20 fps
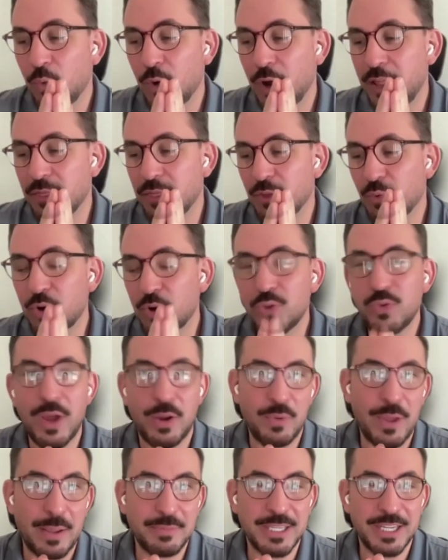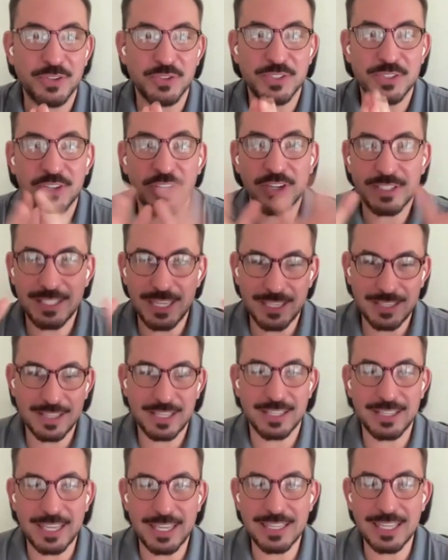What the World Wide Web did is
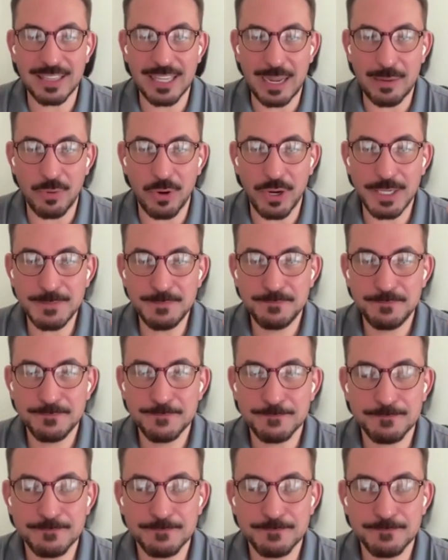take that library,